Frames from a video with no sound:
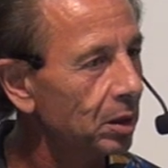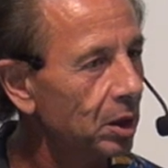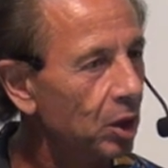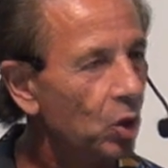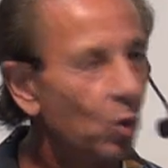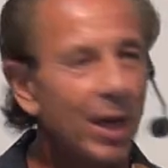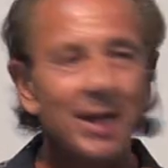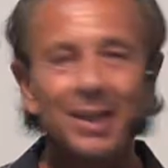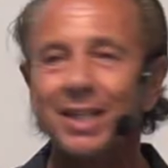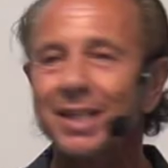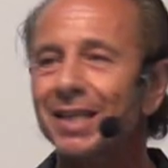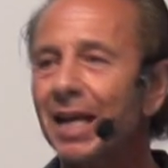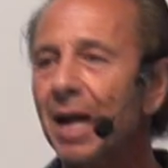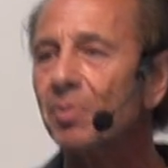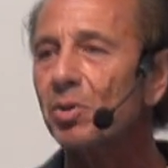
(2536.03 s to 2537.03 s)
Great
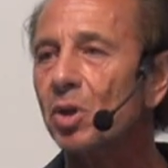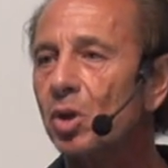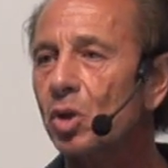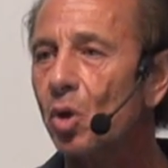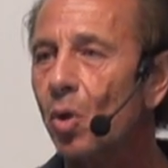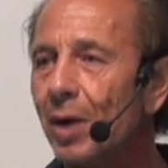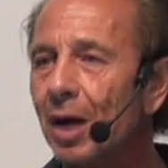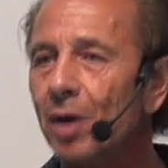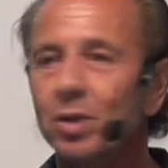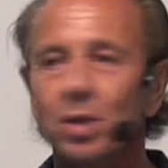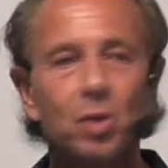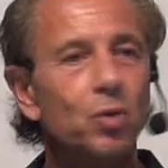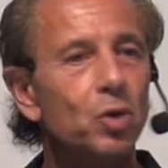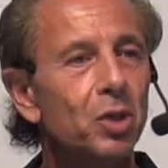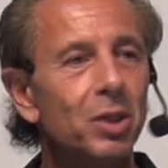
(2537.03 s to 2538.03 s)
deception is going out.
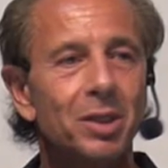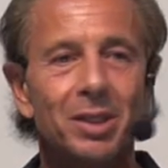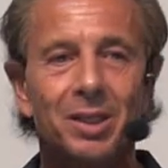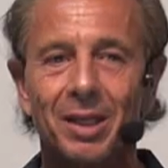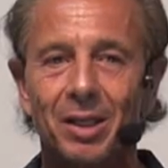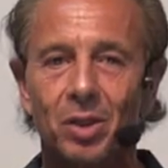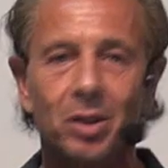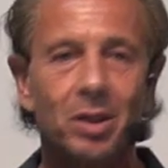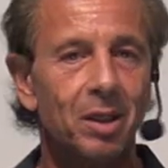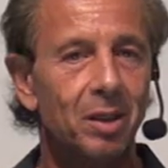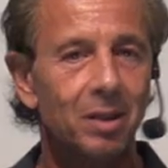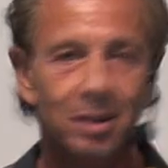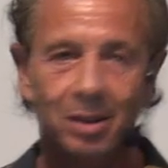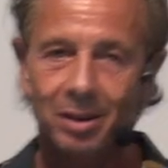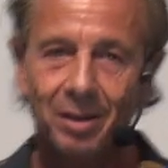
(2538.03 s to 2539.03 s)
Just where Jesus said, look it,
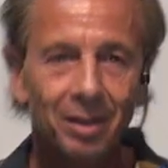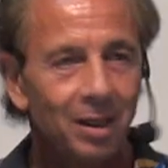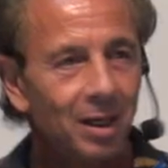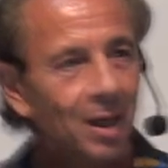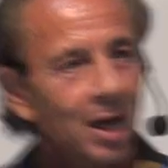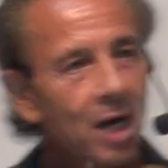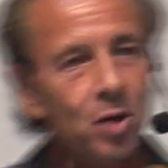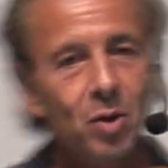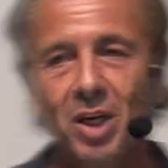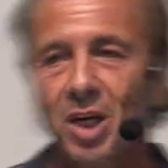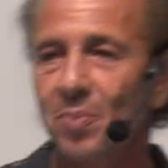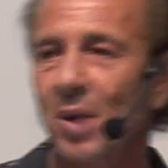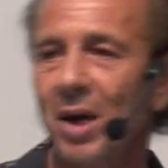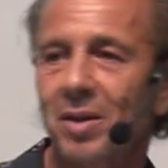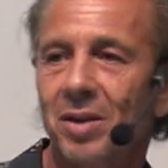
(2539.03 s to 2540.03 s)
you
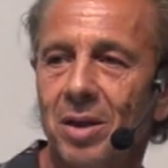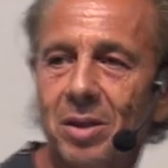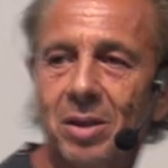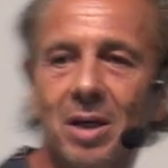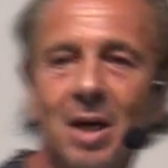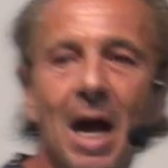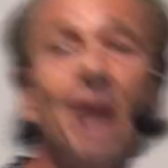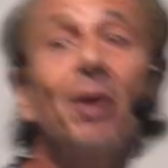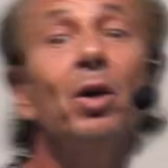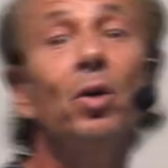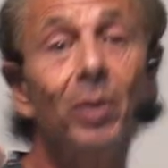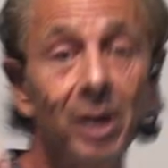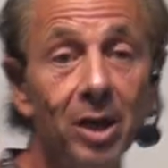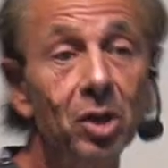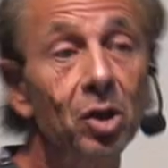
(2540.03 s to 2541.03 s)
keep on this, I'm going to
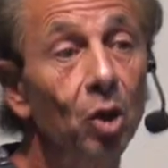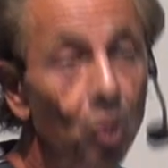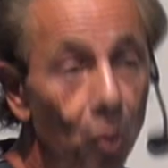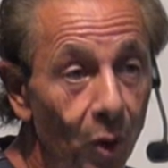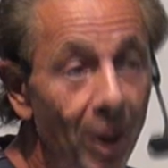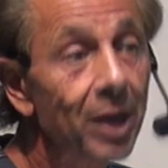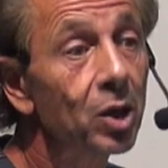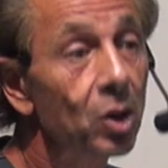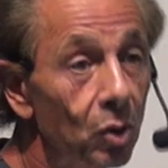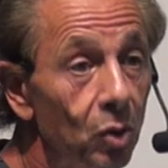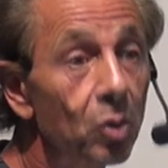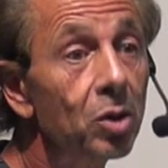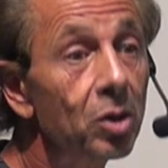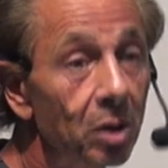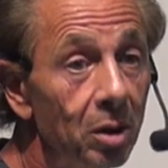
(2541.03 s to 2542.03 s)
release a great
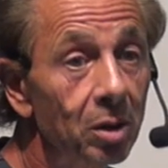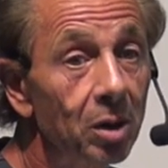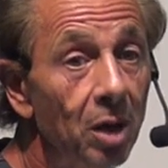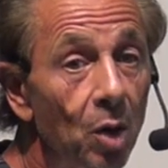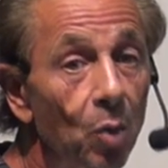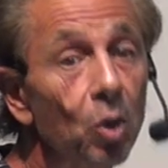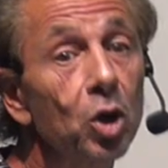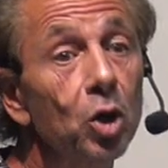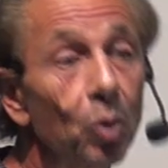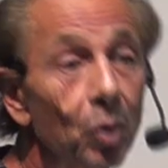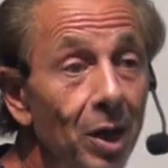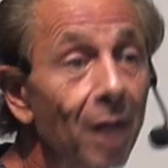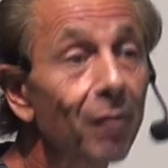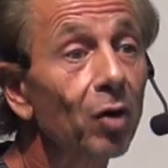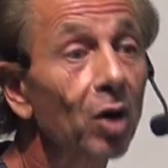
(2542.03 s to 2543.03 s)
delusion where you will
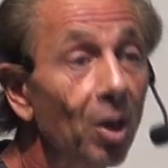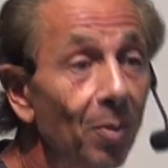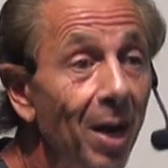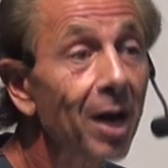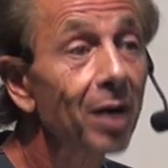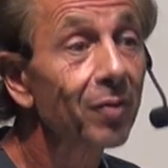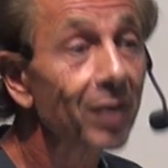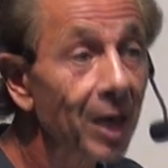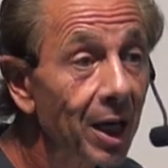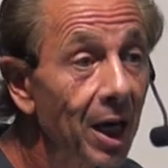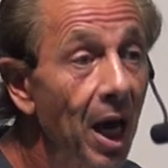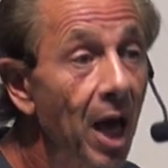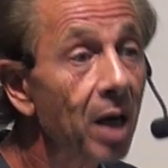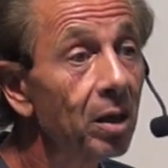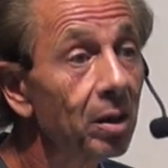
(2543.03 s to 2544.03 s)
never come out of it
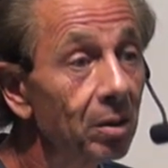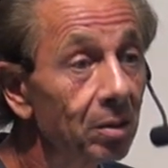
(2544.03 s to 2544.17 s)
again.